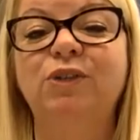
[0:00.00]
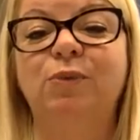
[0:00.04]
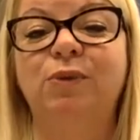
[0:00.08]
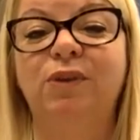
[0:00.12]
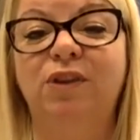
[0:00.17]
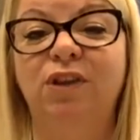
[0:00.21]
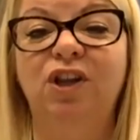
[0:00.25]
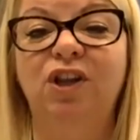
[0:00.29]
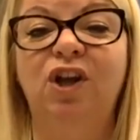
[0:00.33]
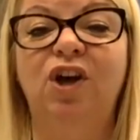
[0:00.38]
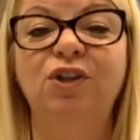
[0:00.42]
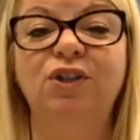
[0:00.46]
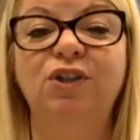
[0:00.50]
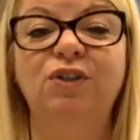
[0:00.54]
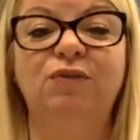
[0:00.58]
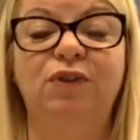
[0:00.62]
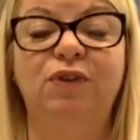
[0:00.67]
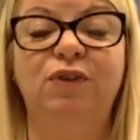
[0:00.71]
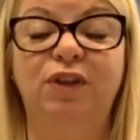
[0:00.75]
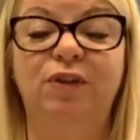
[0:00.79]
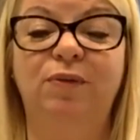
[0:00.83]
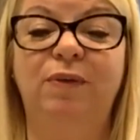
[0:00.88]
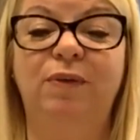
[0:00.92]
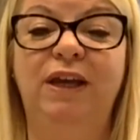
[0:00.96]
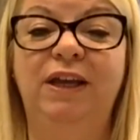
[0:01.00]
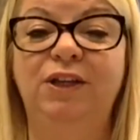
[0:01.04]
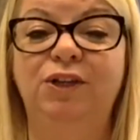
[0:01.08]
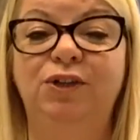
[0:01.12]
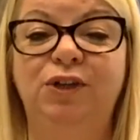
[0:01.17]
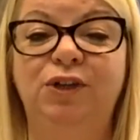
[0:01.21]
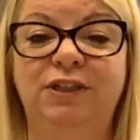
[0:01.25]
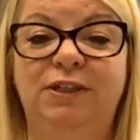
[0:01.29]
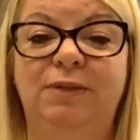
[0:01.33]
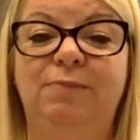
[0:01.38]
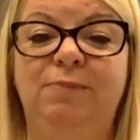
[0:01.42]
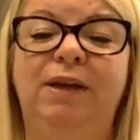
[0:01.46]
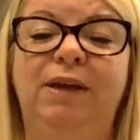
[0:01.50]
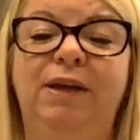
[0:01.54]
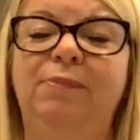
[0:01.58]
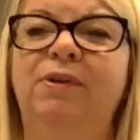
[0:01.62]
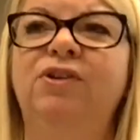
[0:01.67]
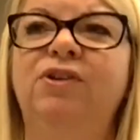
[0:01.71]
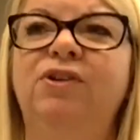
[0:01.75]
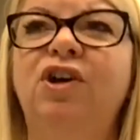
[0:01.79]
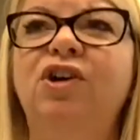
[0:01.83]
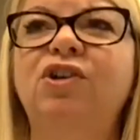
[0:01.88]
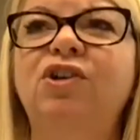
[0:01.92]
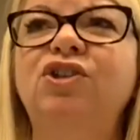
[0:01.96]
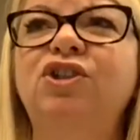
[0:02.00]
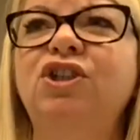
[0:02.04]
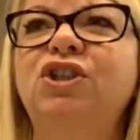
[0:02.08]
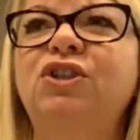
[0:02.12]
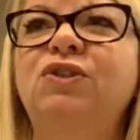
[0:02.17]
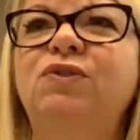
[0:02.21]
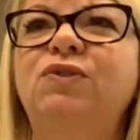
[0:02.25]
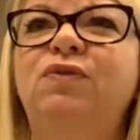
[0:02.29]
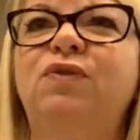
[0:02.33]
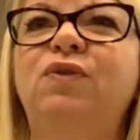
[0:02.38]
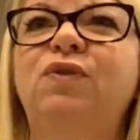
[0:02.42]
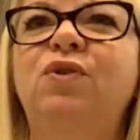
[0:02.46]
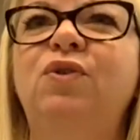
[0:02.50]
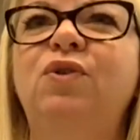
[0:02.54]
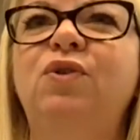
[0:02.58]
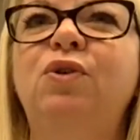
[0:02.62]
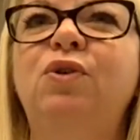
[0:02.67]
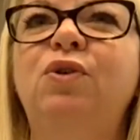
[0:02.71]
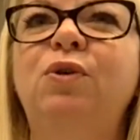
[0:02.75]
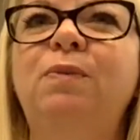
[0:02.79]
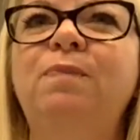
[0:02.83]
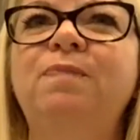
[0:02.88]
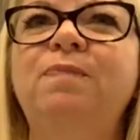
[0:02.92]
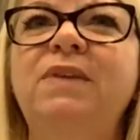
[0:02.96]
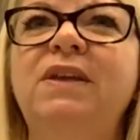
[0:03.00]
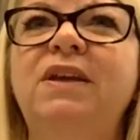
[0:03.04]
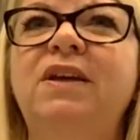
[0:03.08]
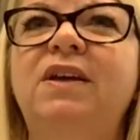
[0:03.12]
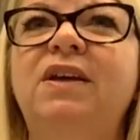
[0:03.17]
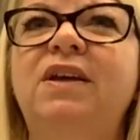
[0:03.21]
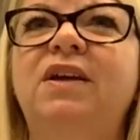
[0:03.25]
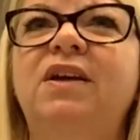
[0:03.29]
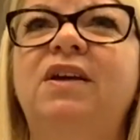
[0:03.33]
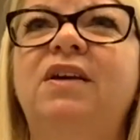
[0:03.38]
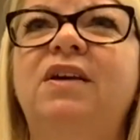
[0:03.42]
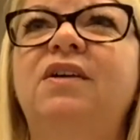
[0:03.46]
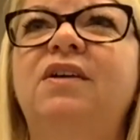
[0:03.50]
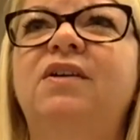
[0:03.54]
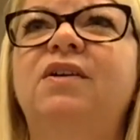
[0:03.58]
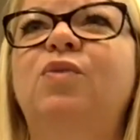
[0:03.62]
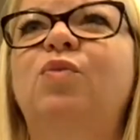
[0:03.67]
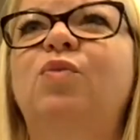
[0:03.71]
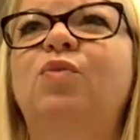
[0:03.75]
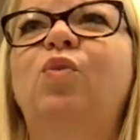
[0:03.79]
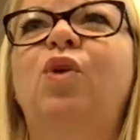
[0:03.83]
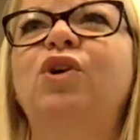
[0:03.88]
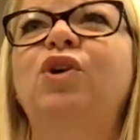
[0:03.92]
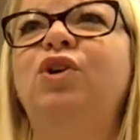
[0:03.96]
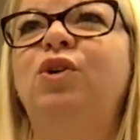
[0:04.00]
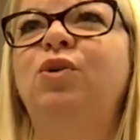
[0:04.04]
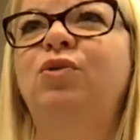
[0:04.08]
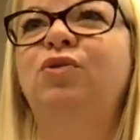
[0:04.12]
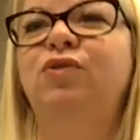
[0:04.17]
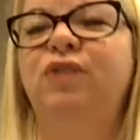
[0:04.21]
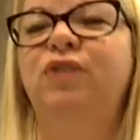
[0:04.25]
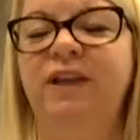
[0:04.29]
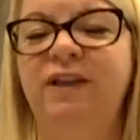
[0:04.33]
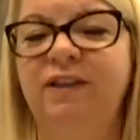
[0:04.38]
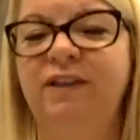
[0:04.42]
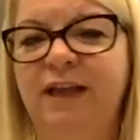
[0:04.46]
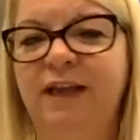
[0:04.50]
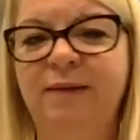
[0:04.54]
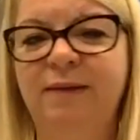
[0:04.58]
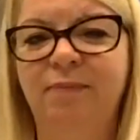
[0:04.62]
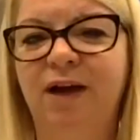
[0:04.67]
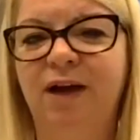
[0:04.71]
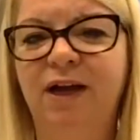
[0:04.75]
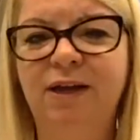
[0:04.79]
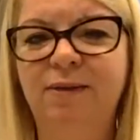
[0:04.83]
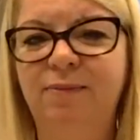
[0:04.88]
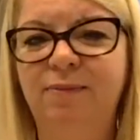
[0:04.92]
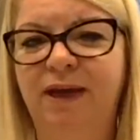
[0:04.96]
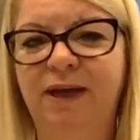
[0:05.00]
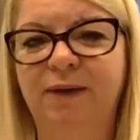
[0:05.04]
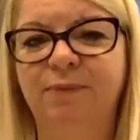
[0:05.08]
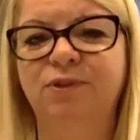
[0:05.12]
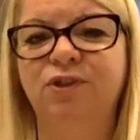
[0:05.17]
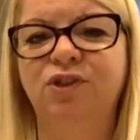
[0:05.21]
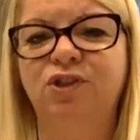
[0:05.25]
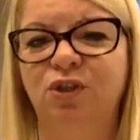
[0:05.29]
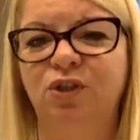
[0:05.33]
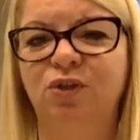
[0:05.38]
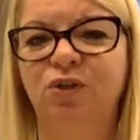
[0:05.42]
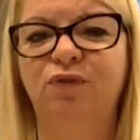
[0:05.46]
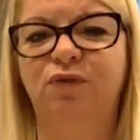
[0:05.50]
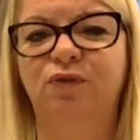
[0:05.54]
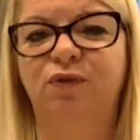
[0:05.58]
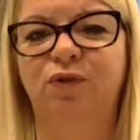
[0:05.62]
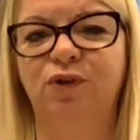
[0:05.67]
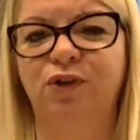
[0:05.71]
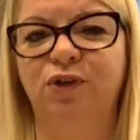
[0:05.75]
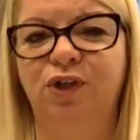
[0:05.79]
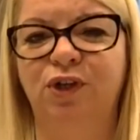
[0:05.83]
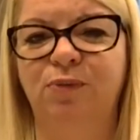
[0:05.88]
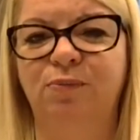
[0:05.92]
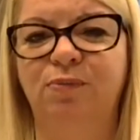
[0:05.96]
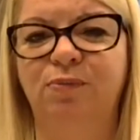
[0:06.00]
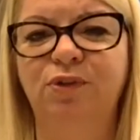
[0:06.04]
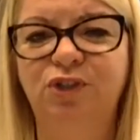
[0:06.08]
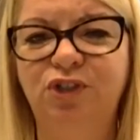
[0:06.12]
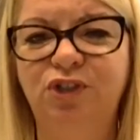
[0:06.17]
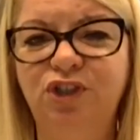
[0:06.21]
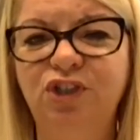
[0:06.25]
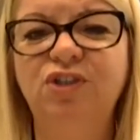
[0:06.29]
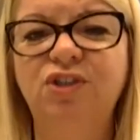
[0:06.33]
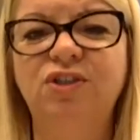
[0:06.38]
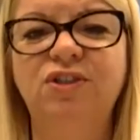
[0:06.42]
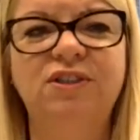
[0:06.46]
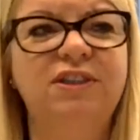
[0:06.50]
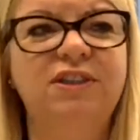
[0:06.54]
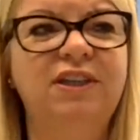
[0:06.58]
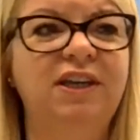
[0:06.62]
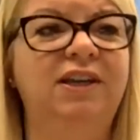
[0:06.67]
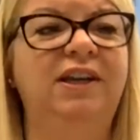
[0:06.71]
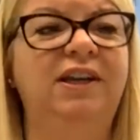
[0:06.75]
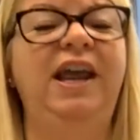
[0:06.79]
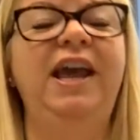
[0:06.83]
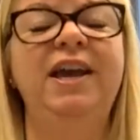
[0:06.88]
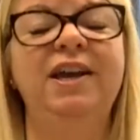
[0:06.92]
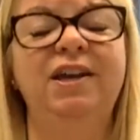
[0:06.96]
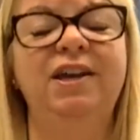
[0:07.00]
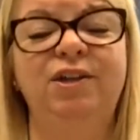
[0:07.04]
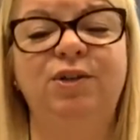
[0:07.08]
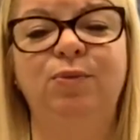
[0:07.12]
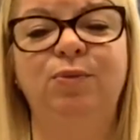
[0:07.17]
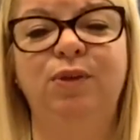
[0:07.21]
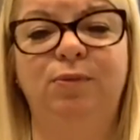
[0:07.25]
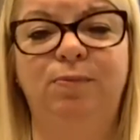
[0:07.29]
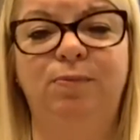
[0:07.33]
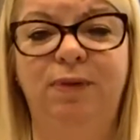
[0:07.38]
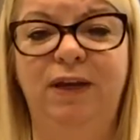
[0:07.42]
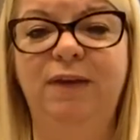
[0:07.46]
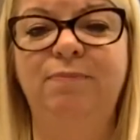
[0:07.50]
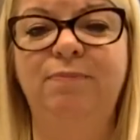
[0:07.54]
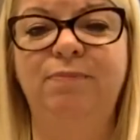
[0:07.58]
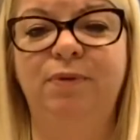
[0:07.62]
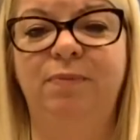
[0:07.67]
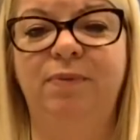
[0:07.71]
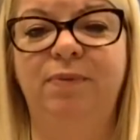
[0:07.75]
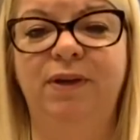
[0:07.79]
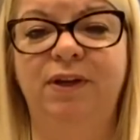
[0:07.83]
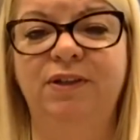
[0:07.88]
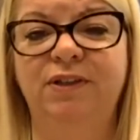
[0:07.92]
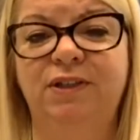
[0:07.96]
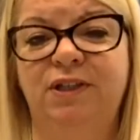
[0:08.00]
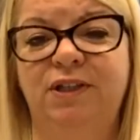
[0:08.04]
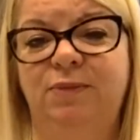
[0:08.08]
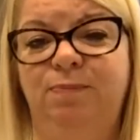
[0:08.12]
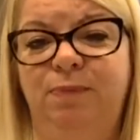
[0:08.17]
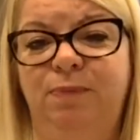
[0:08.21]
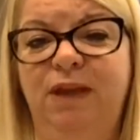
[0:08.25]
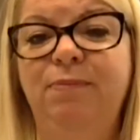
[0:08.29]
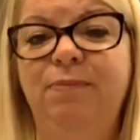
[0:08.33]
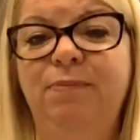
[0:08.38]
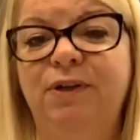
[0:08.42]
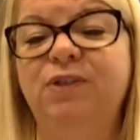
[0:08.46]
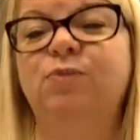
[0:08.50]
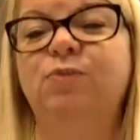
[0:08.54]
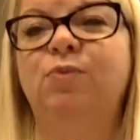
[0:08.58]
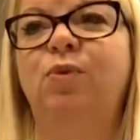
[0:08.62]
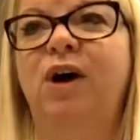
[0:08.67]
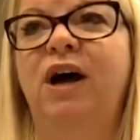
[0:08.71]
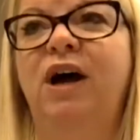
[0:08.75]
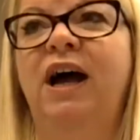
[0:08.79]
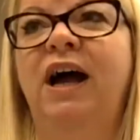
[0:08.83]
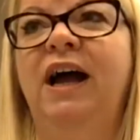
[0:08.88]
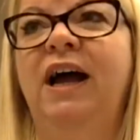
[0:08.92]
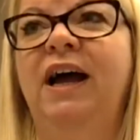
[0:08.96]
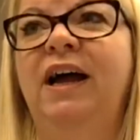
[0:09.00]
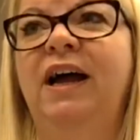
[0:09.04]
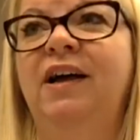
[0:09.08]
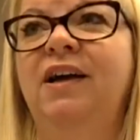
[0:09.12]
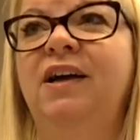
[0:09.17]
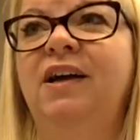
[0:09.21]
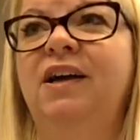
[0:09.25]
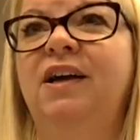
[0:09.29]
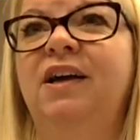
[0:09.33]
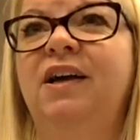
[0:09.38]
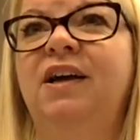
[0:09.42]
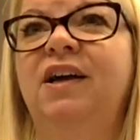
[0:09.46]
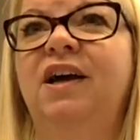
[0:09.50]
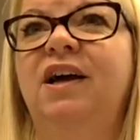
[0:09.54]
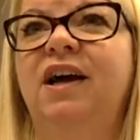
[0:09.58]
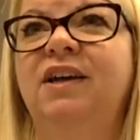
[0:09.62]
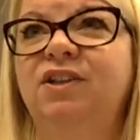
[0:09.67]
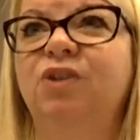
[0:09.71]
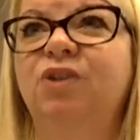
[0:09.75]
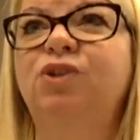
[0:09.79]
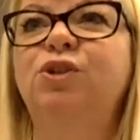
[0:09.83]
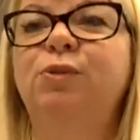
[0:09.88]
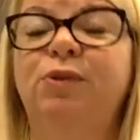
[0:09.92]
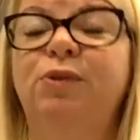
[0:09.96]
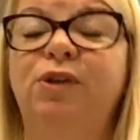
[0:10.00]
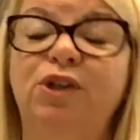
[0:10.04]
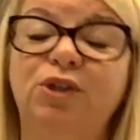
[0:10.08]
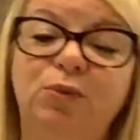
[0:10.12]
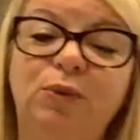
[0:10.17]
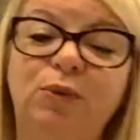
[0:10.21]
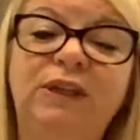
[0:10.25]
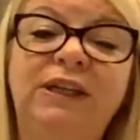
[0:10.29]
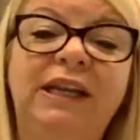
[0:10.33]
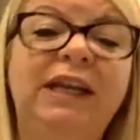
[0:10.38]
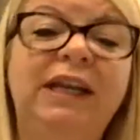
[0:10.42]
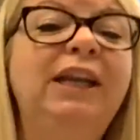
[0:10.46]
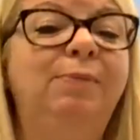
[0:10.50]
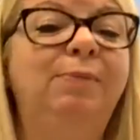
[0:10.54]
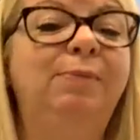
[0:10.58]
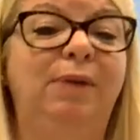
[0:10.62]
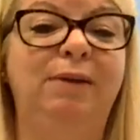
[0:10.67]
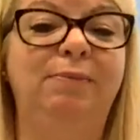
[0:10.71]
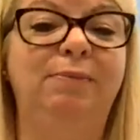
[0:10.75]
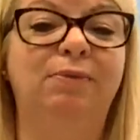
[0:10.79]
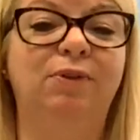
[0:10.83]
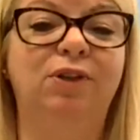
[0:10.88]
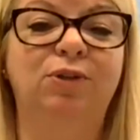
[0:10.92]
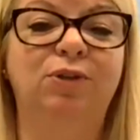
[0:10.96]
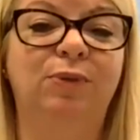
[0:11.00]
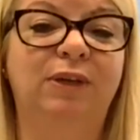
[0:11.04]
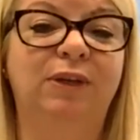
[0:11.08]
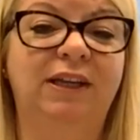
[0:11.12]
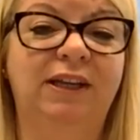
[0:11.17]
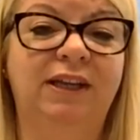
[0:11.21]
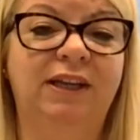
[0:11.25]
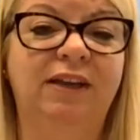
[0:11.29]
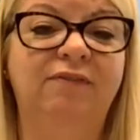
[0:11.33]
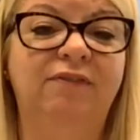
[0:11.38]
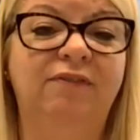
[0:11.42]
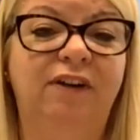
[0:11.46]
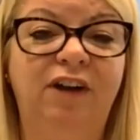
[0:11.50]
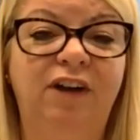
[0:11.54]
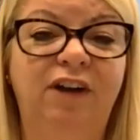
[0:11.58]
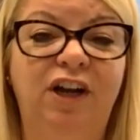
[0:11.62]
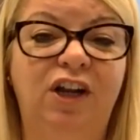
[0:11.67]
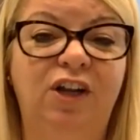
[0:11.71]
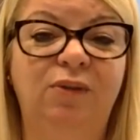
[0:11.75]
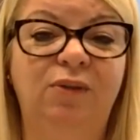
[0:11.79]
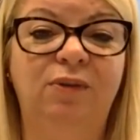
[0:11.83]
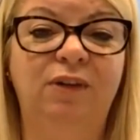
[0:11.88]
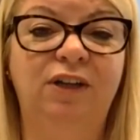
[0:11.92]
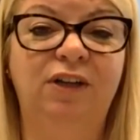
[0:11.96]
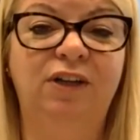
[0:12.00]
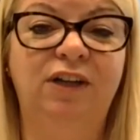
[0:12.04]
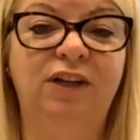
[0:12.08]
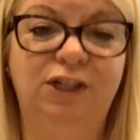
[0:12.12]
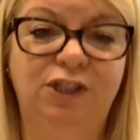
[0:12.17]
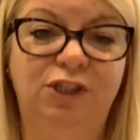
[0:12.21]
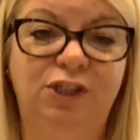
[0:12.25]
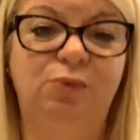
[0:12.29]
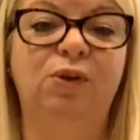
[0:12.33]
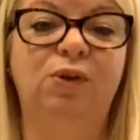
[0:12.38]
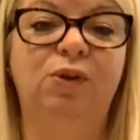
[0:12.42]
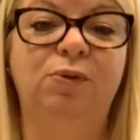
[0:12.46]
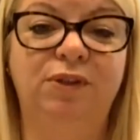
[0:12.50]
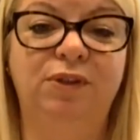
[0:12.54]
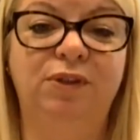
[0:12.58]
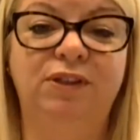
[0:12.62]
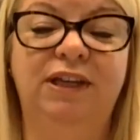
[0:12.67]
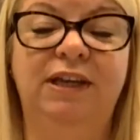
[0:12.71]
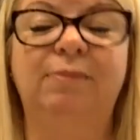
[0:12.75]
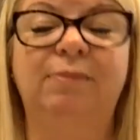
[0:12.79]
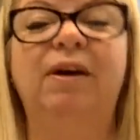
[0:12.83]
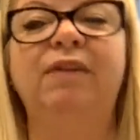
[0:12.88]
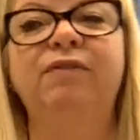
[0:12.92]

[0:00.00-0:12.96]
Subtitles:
with lots of other interesting people, and not just for what you think they may be able to do for you, but just connect with people, because it's people is where, as entrepreneurs, we need people, because we can get very lonely unless you work with a team.